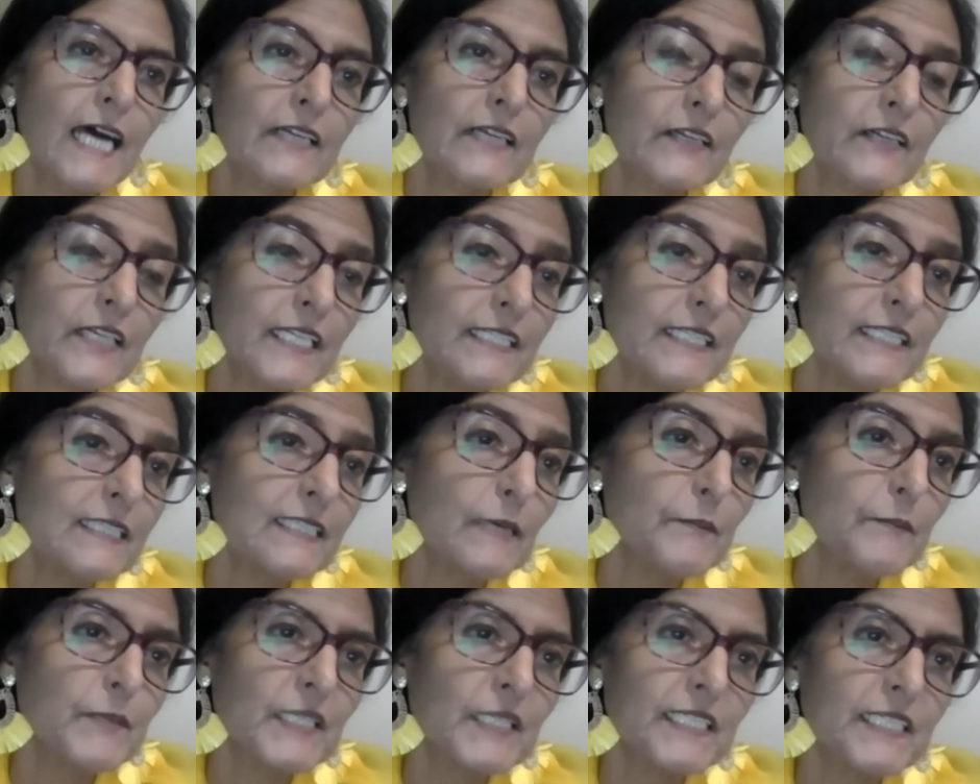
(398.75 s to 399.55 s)

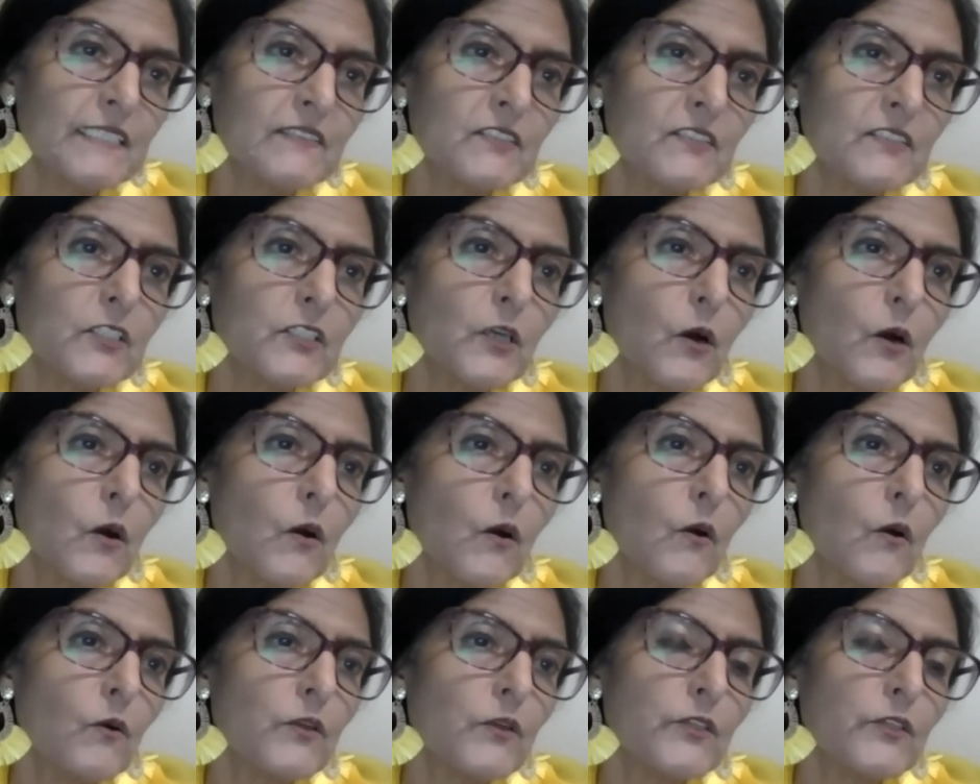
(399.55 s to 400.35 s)
Rita, please
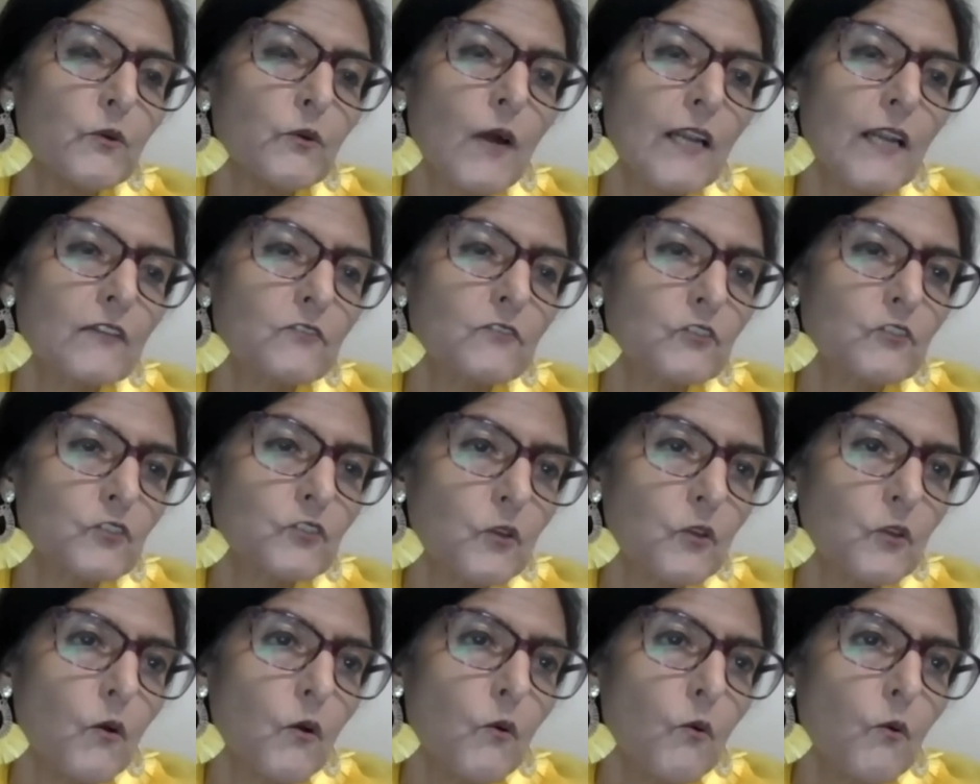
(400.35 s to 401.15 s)
know you are
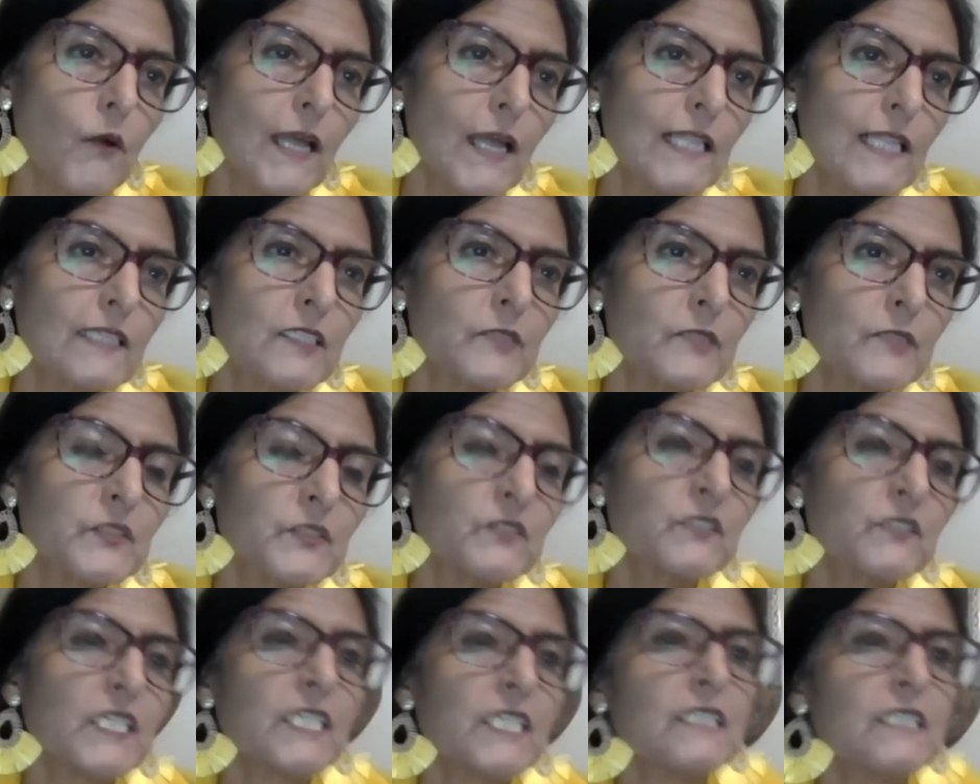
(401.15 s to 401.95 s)
so welcome
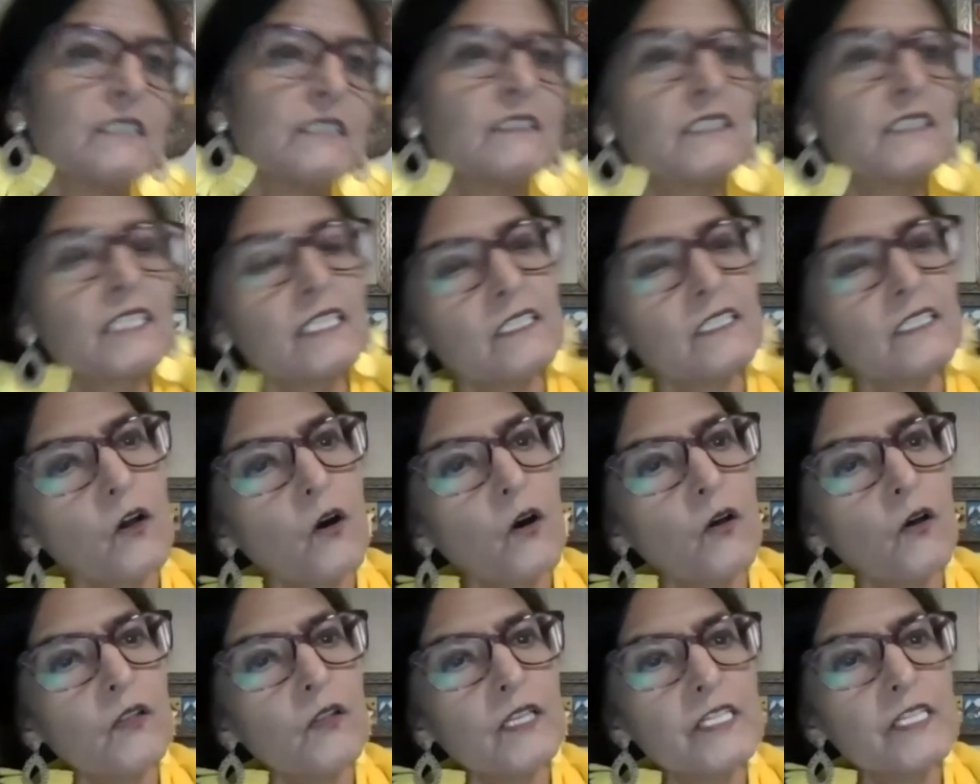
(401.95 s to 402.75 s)
to King State
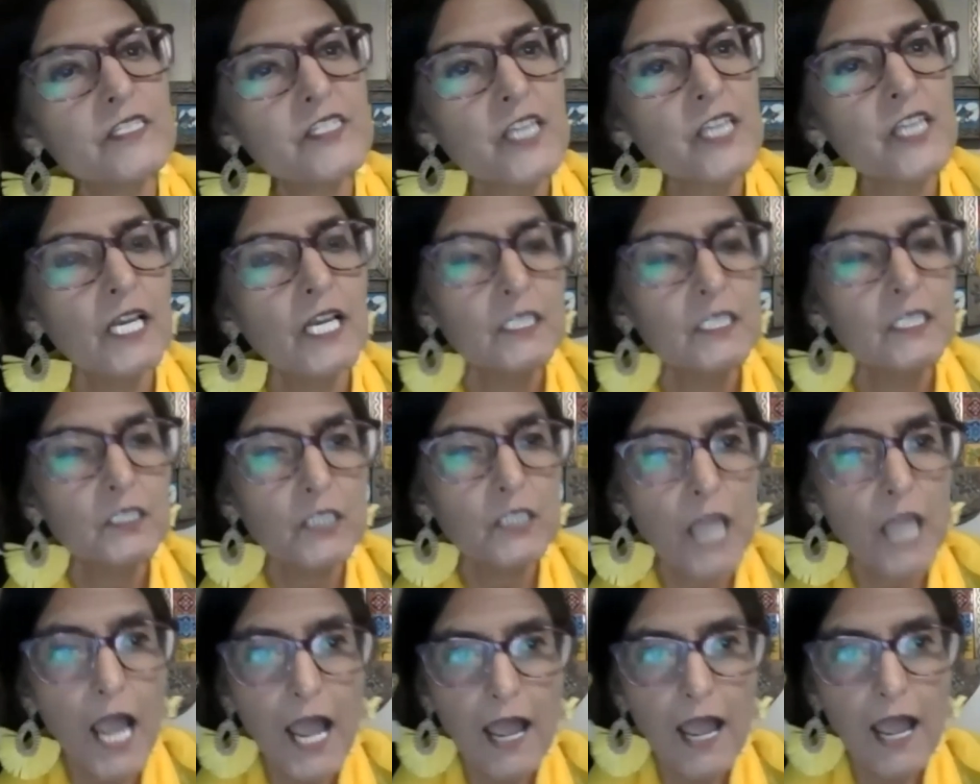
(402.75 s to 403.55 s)
College
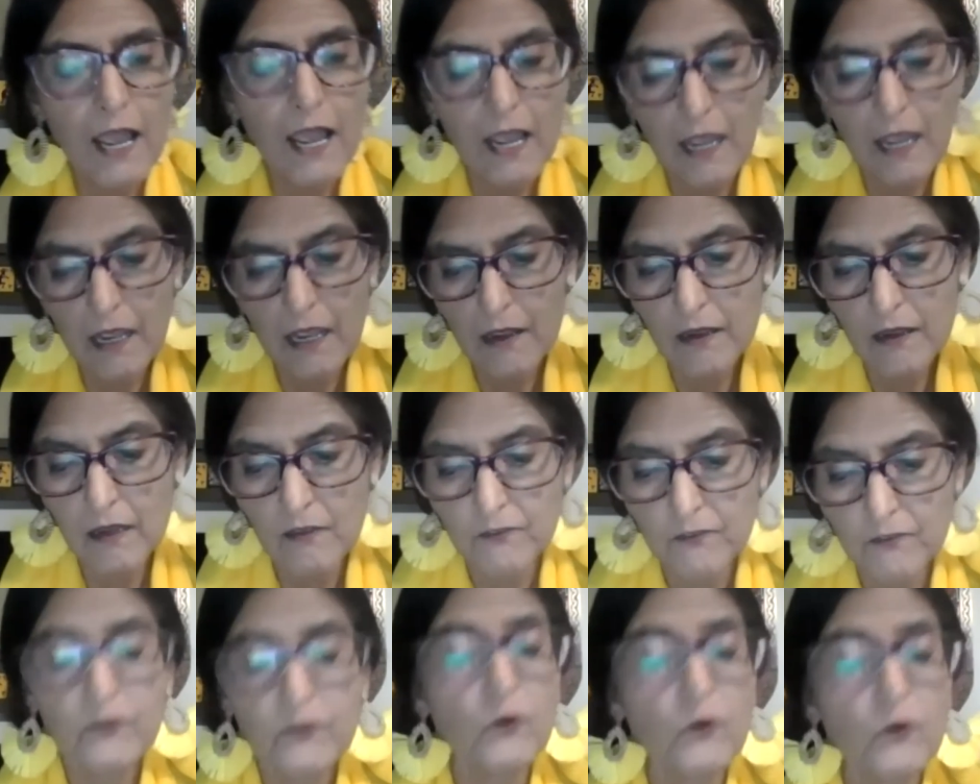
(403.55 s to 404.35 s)

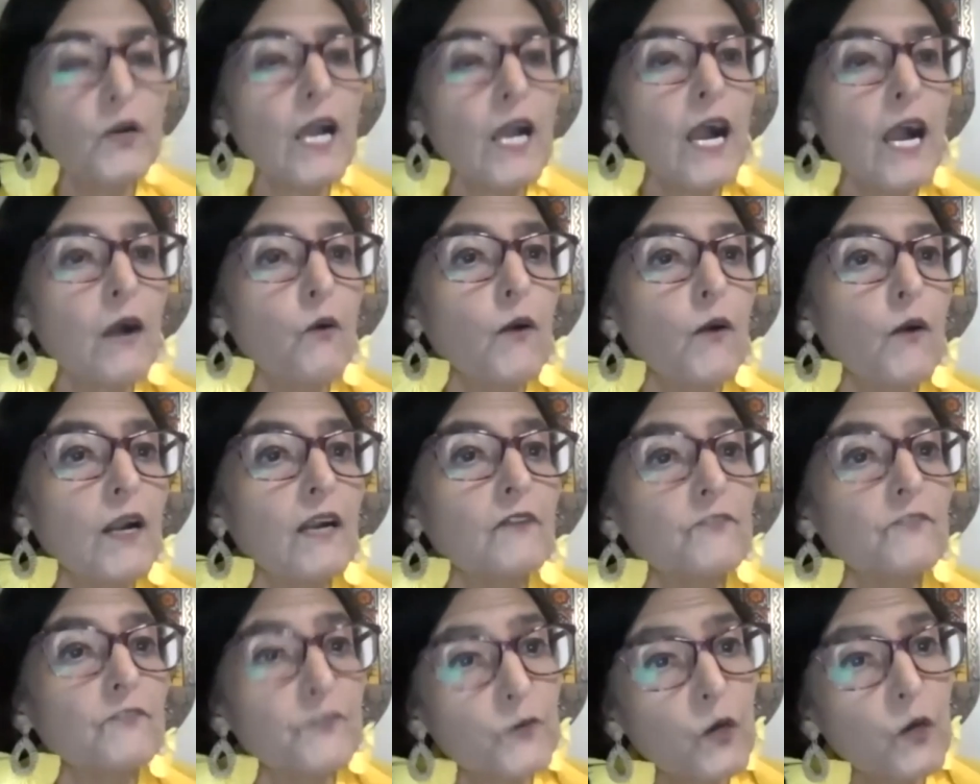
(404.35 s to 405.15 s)

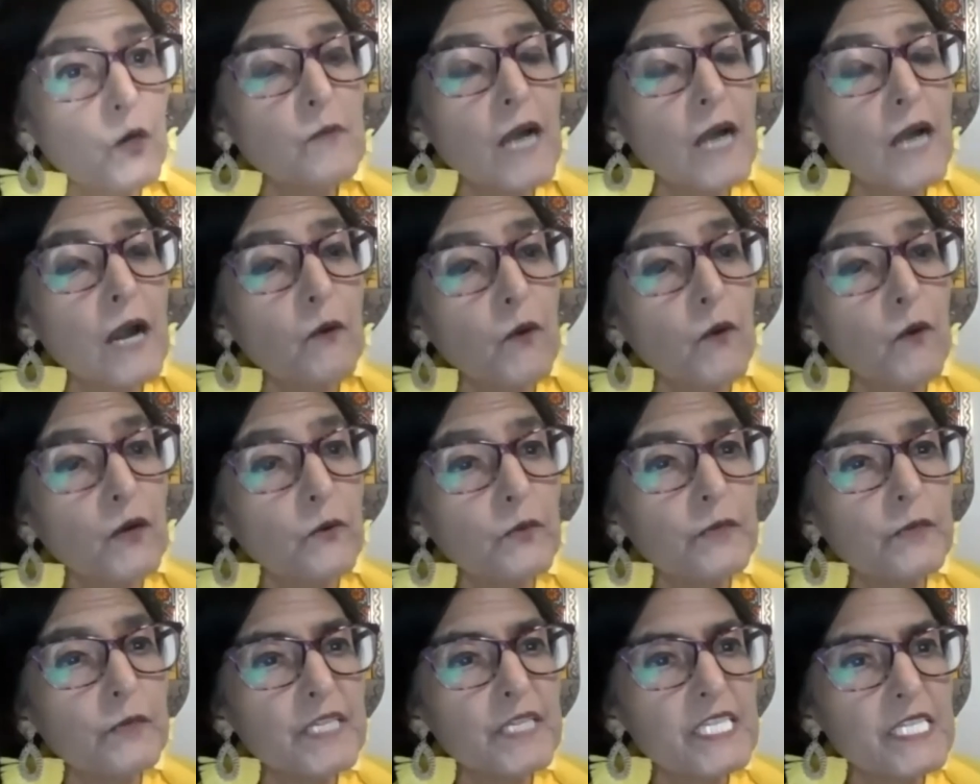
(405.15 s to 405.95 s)
from our
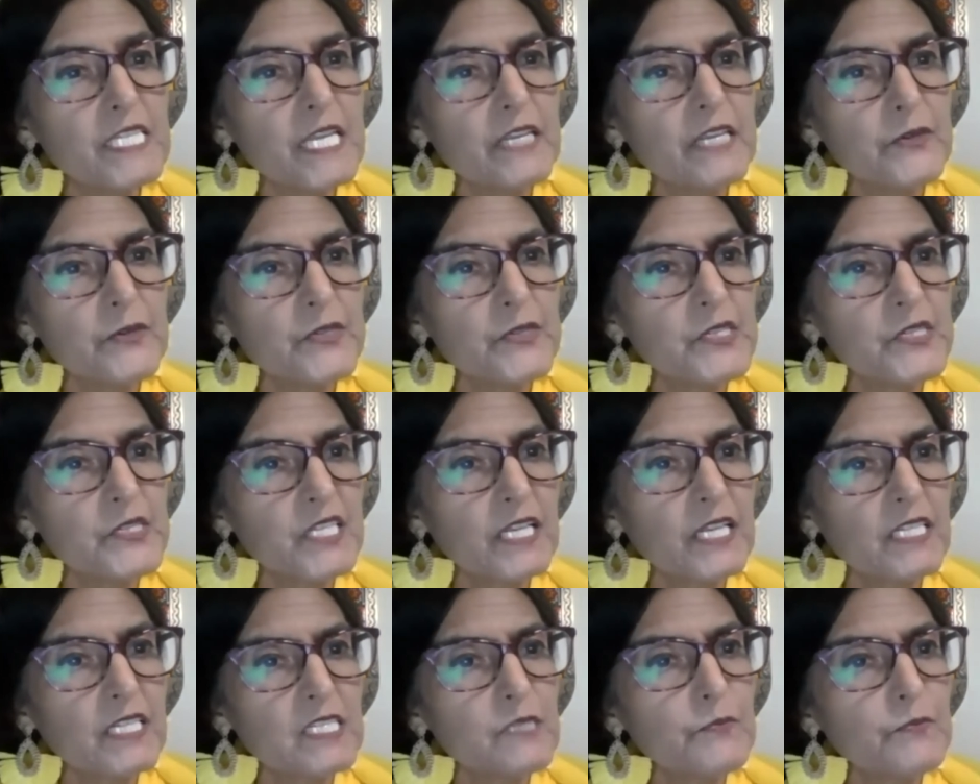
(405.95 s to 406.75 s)
Women Gender
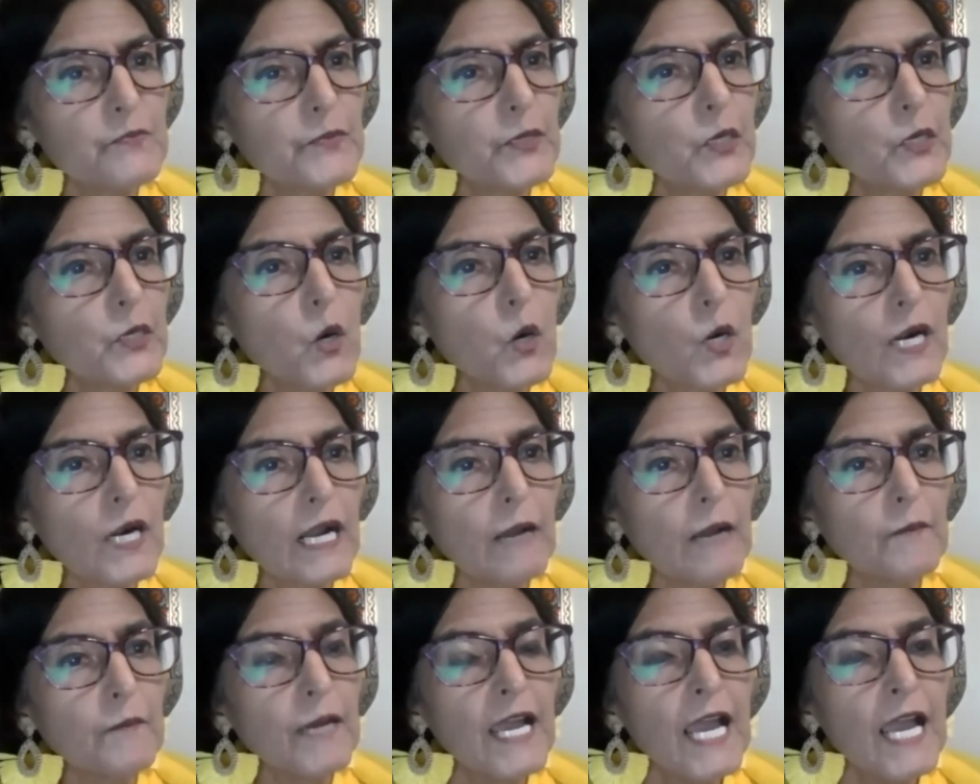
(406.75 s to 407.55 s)
Studies
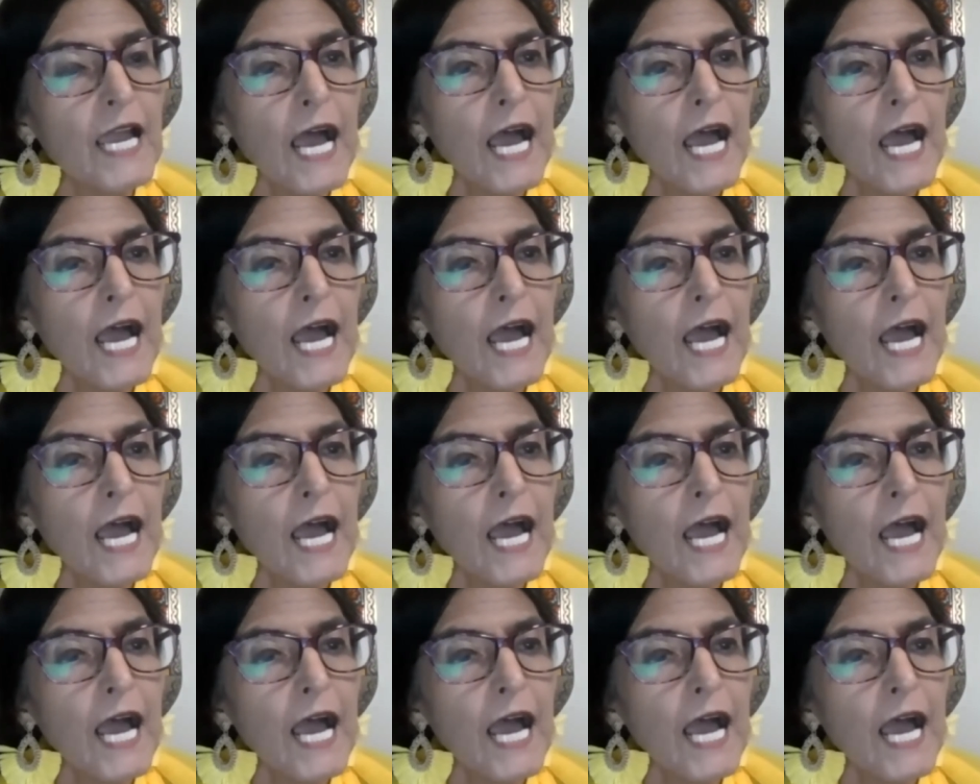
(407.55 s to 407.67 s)
program.